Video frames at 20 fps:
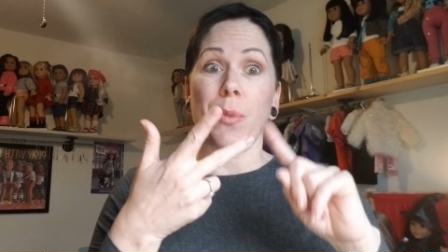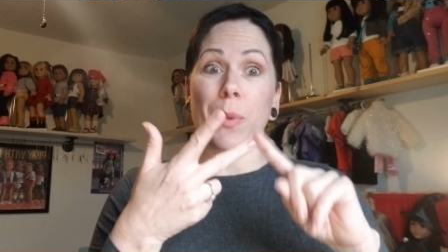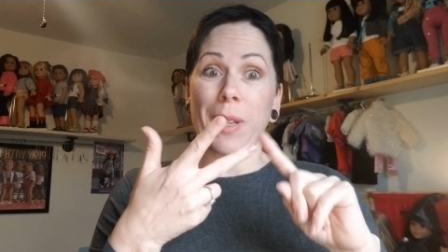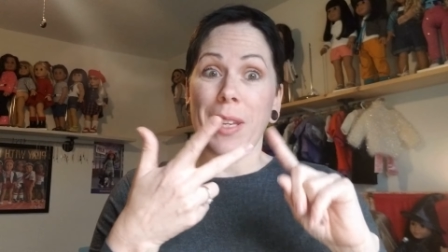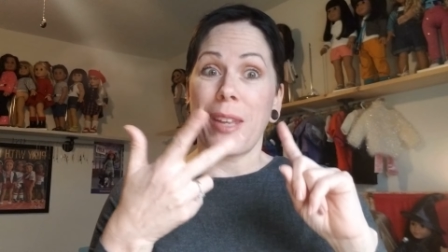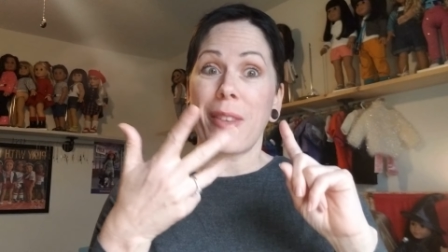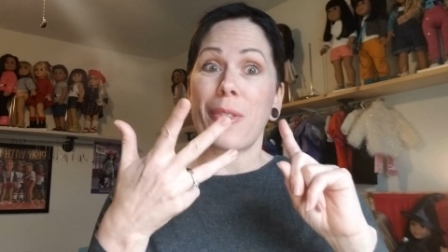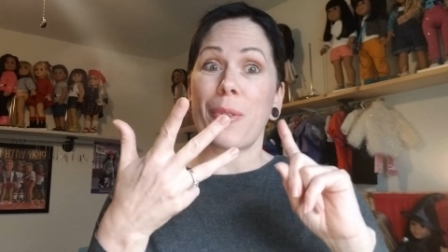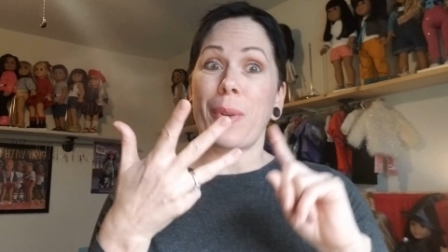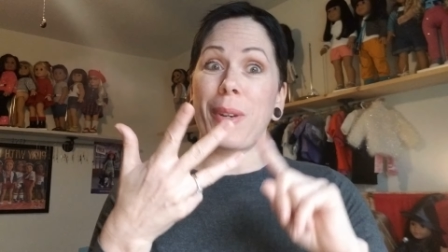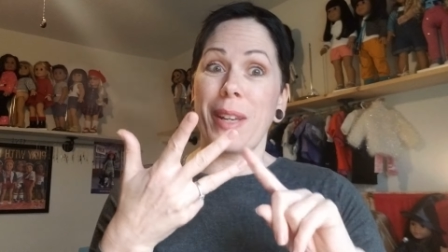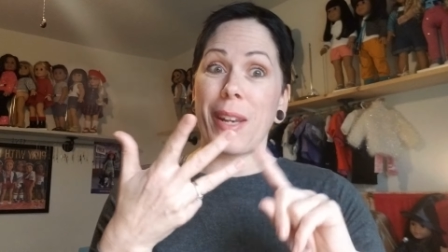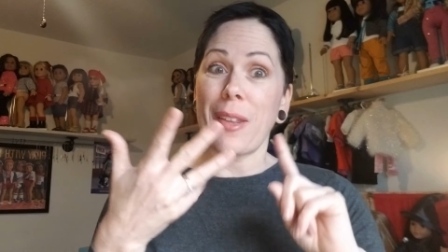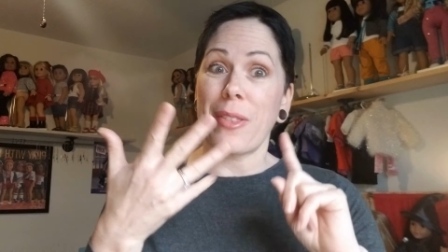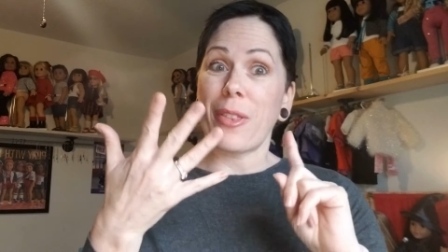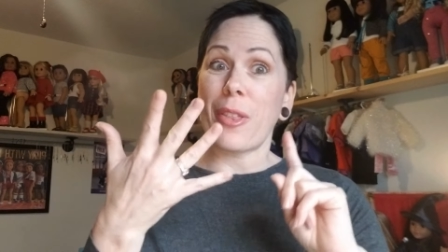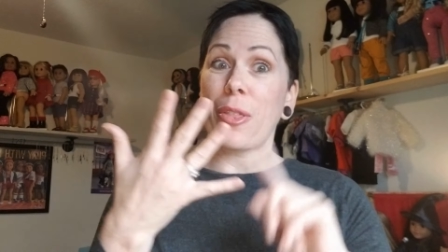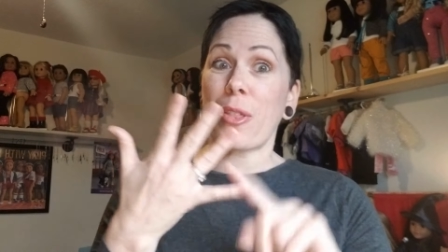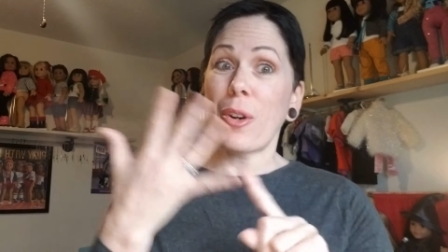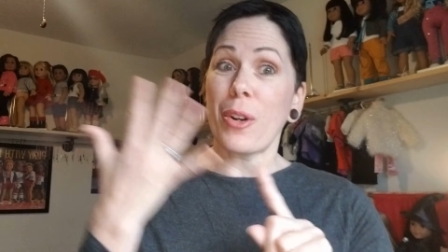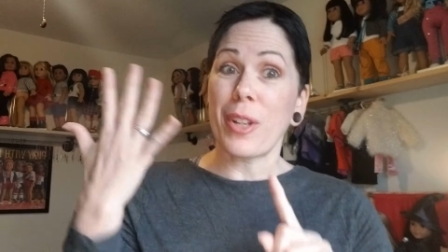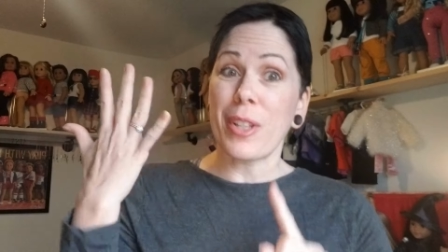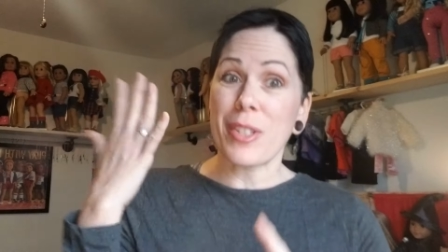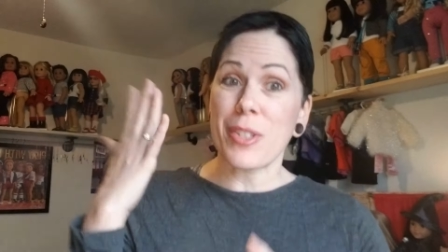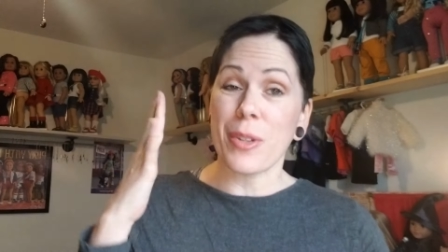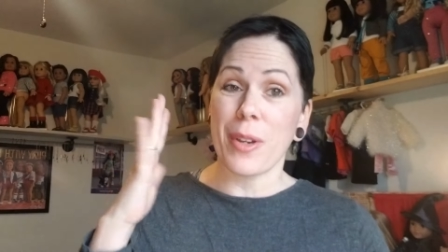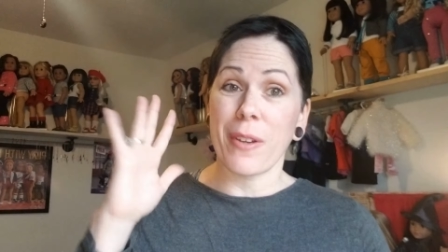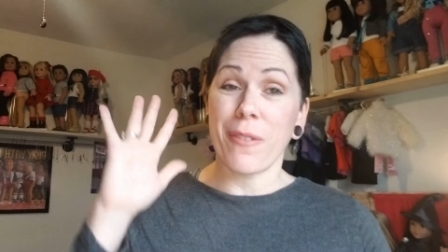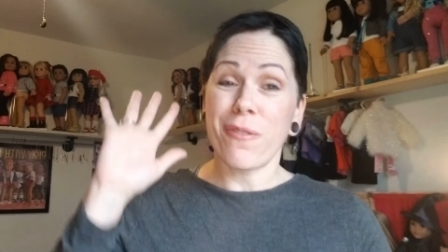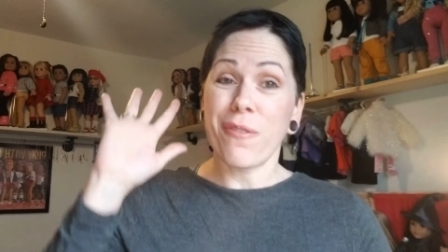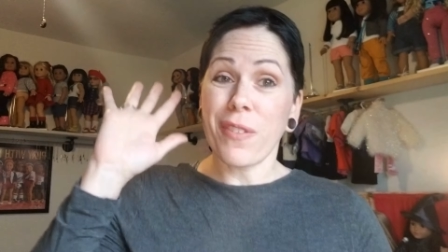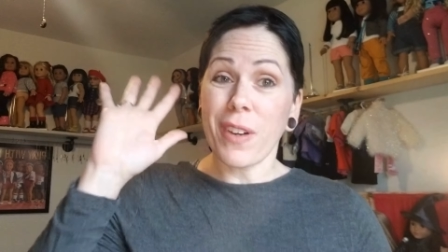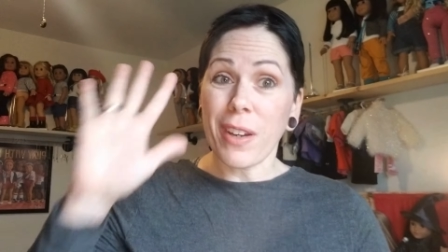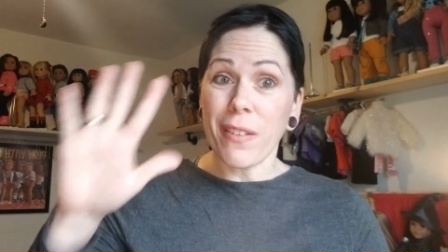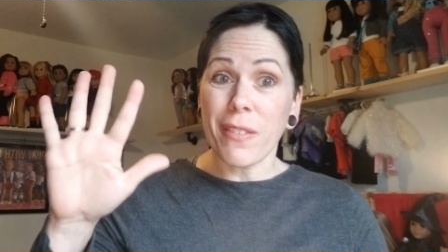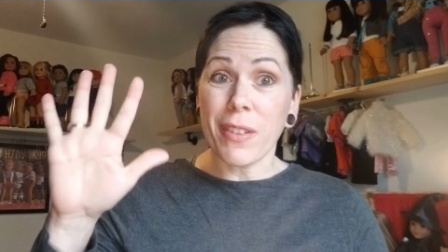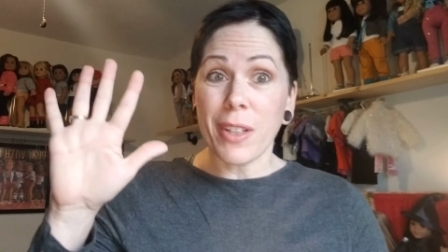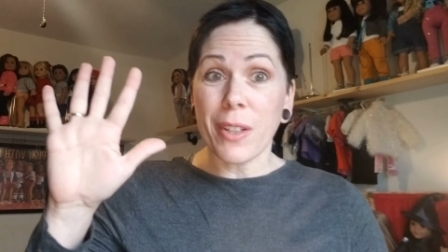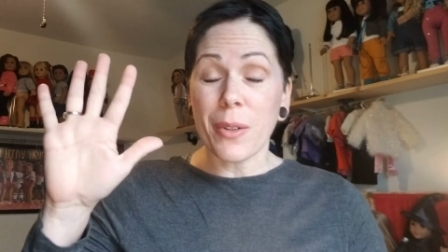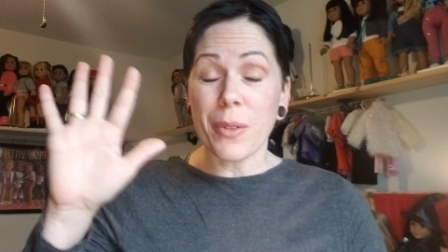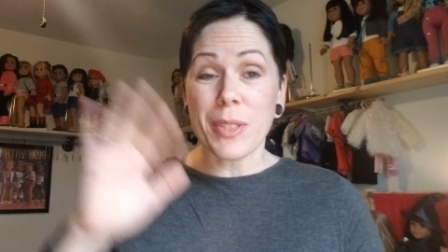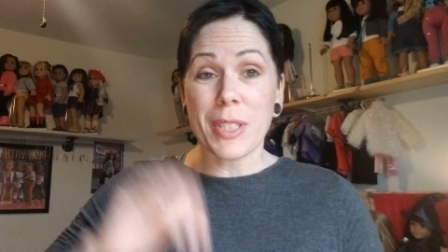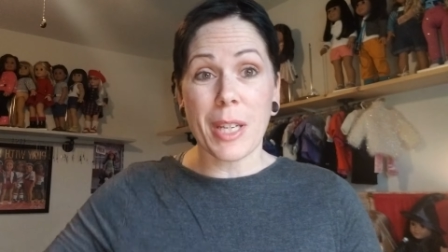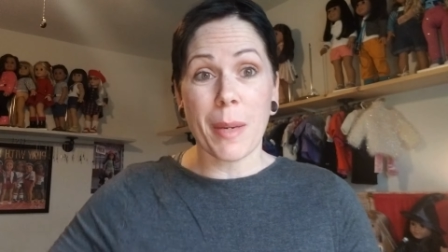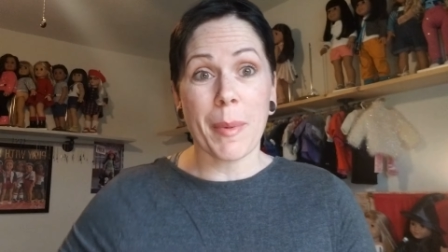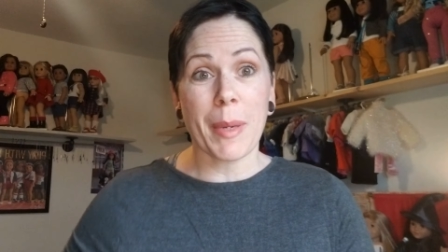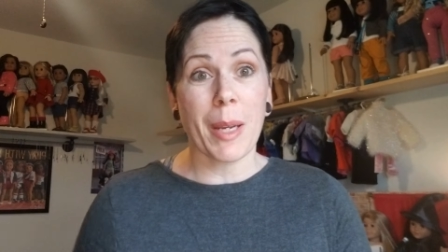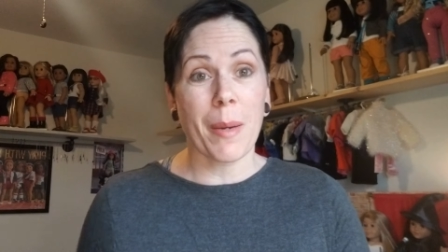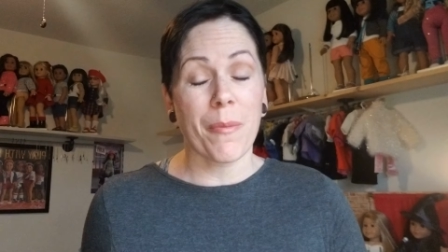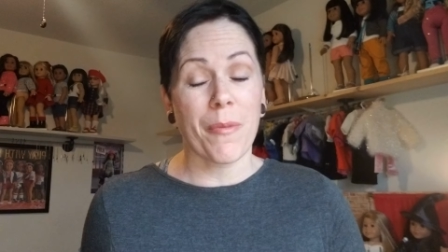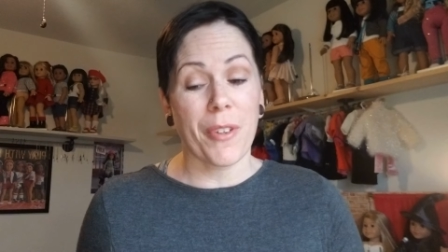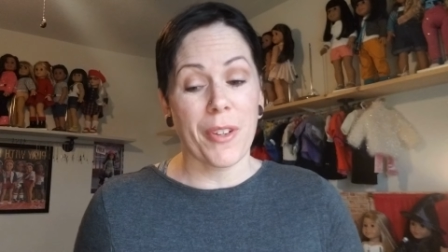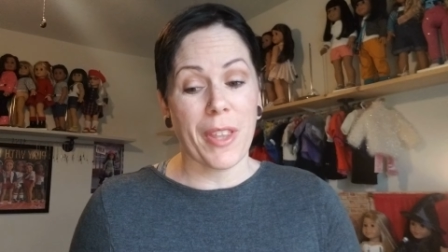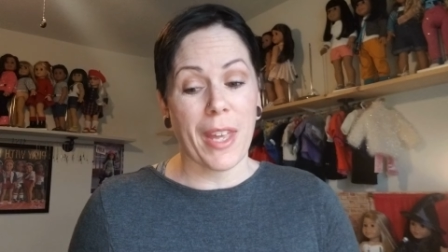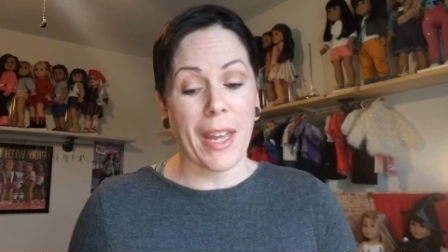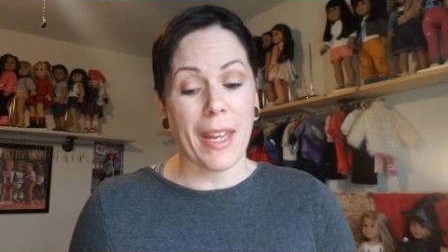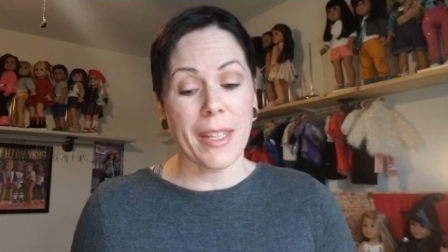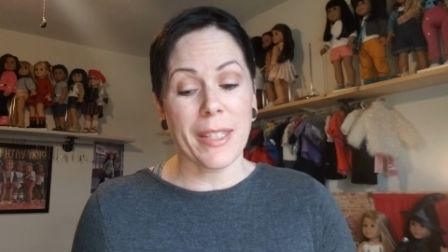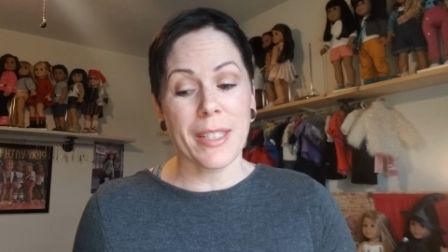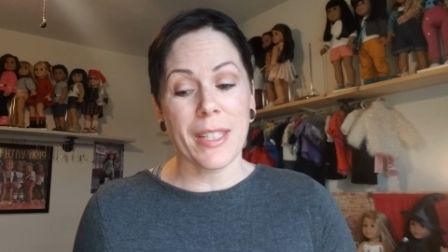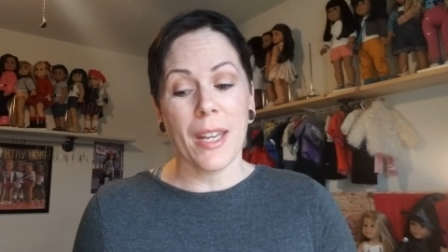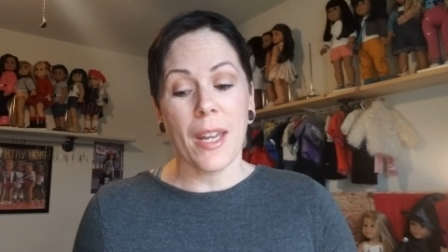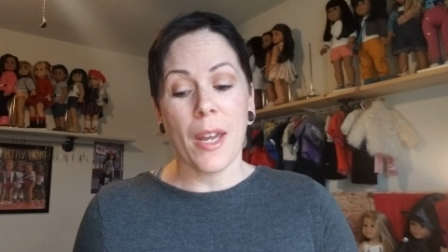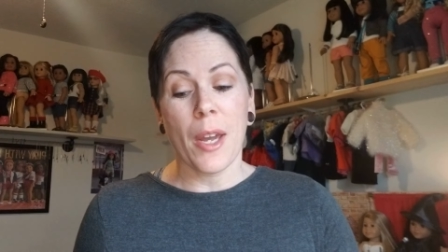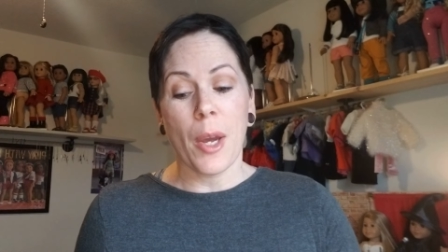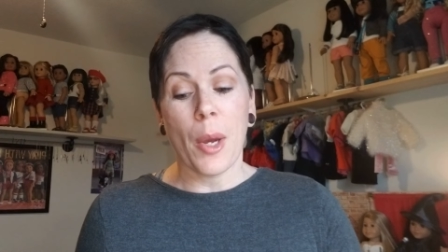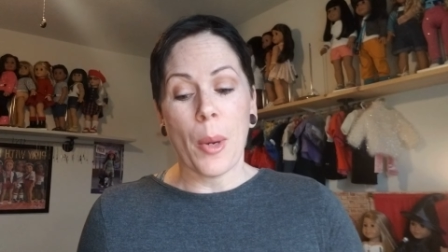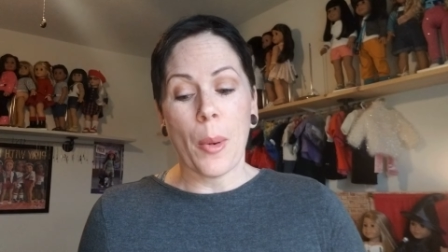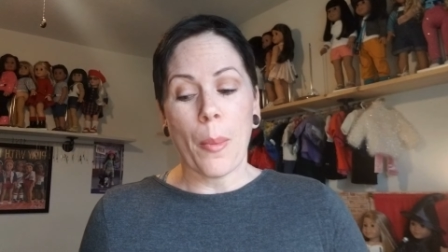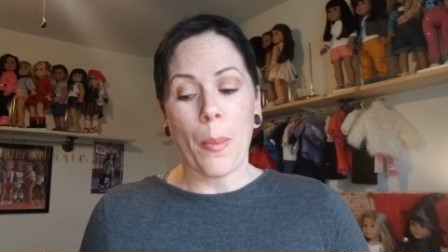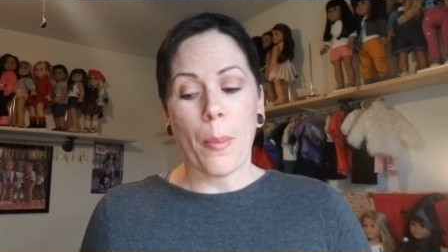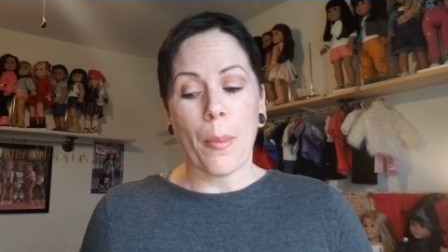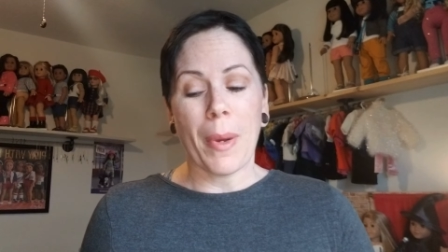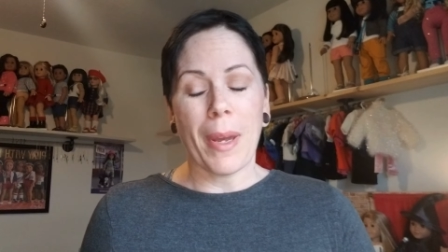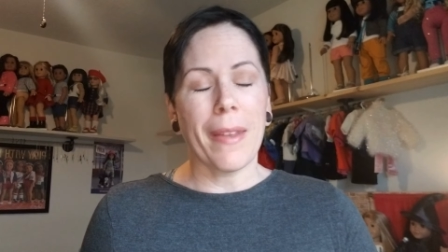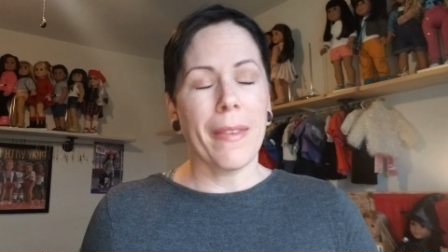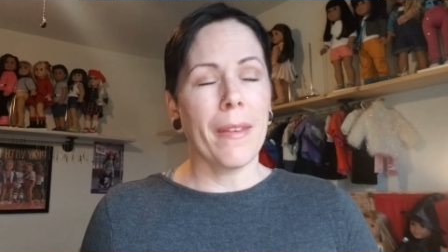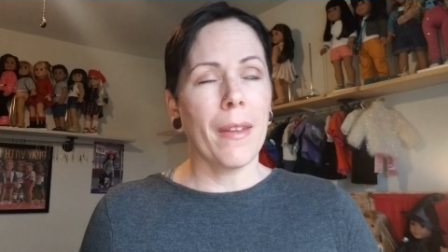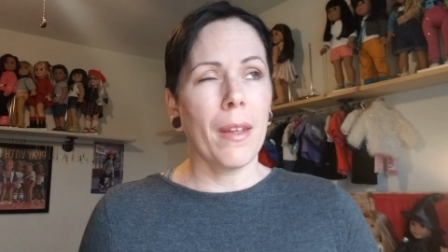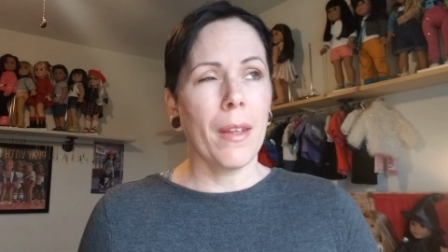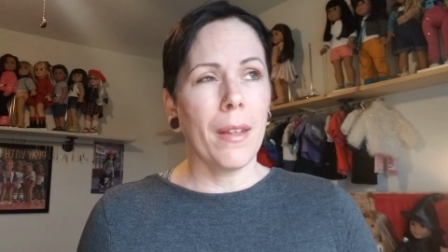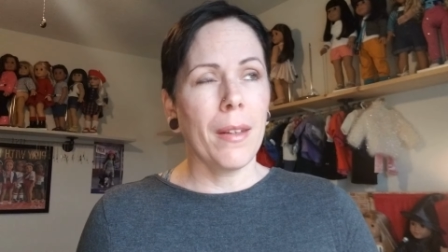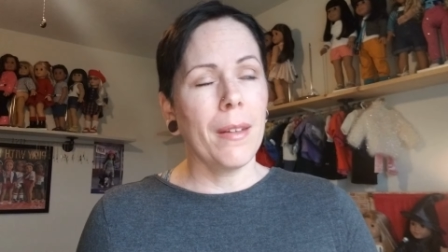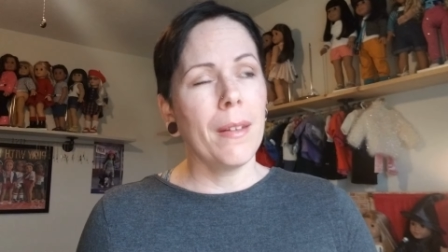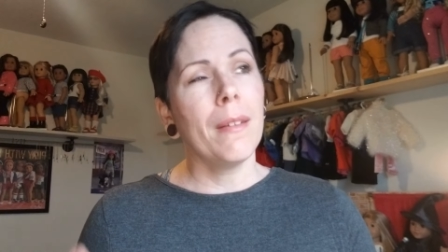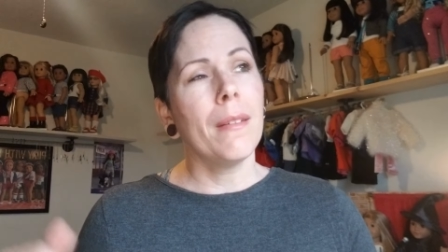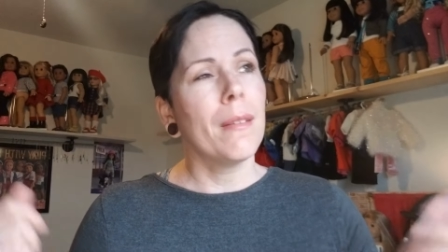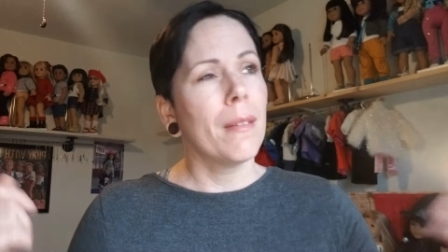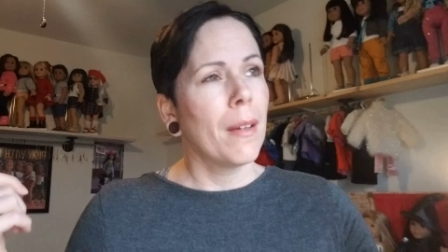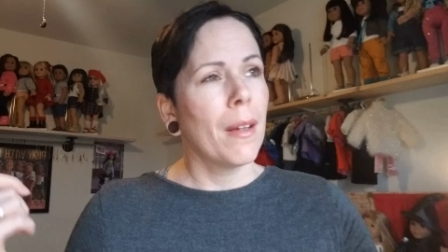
28th, 29th, and 30th, so I have five videos coming up for that. And then